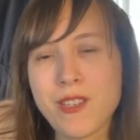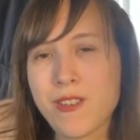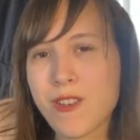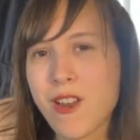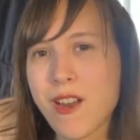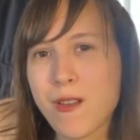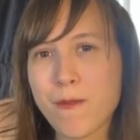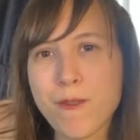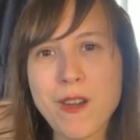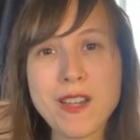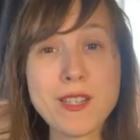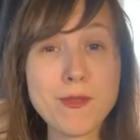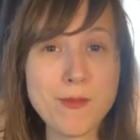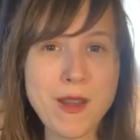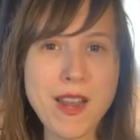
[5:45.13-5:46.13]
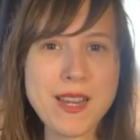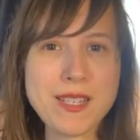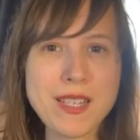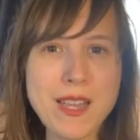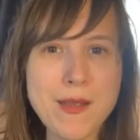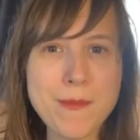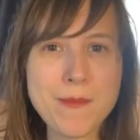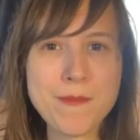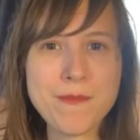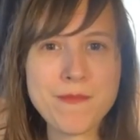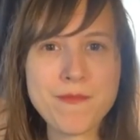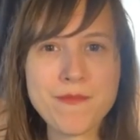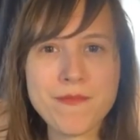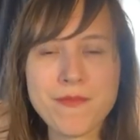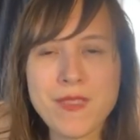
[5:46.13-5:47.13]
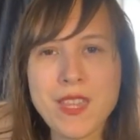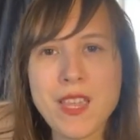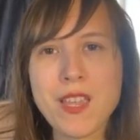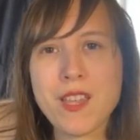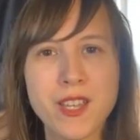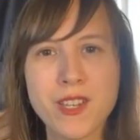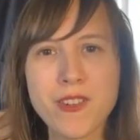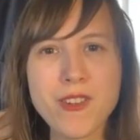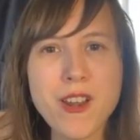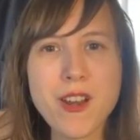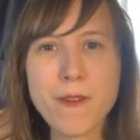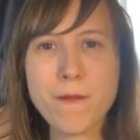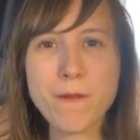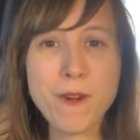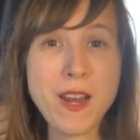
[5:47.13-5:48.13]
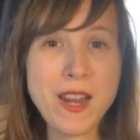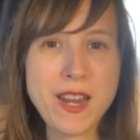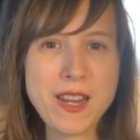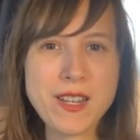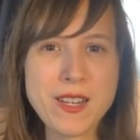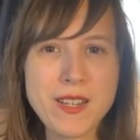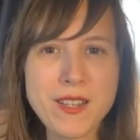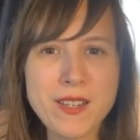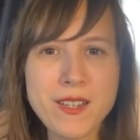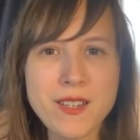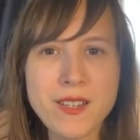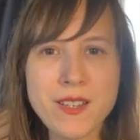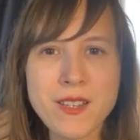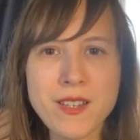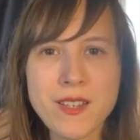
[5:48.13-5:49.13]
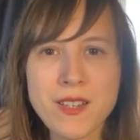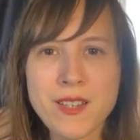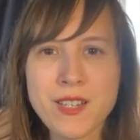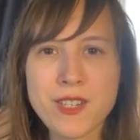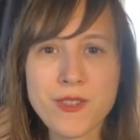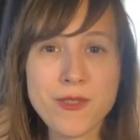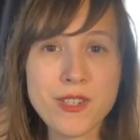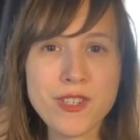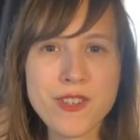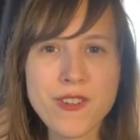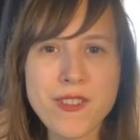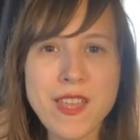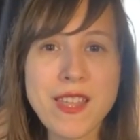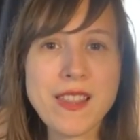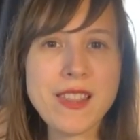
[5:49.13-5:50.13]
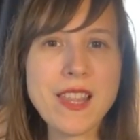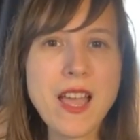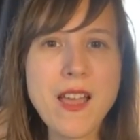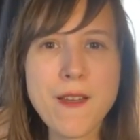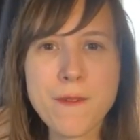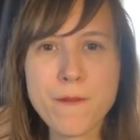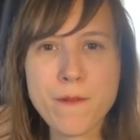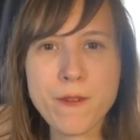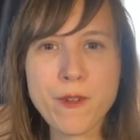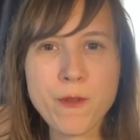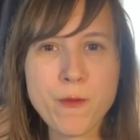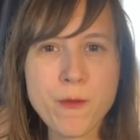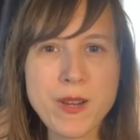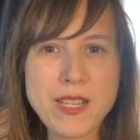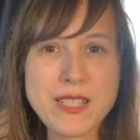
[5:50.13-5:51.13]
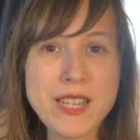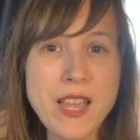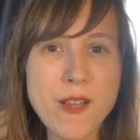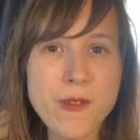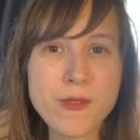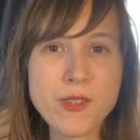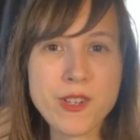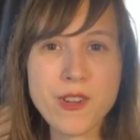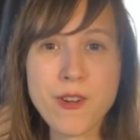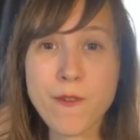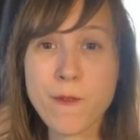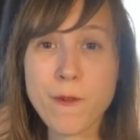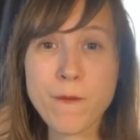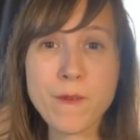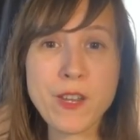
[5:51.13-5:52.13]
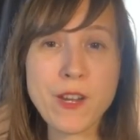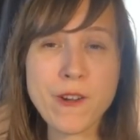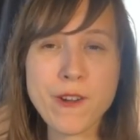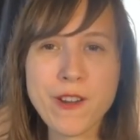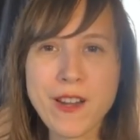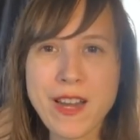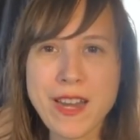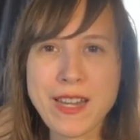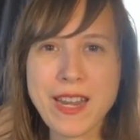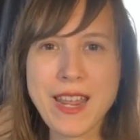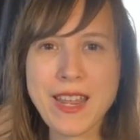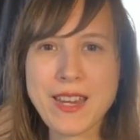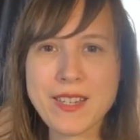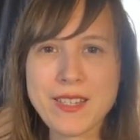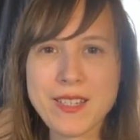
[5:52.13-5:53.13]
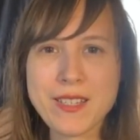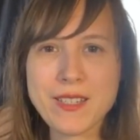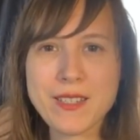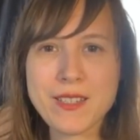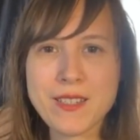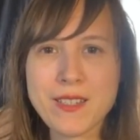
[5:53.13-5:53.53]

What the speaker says: You're not afraid to rise up. You're not afraid to ensure that love wins out over fear and hate.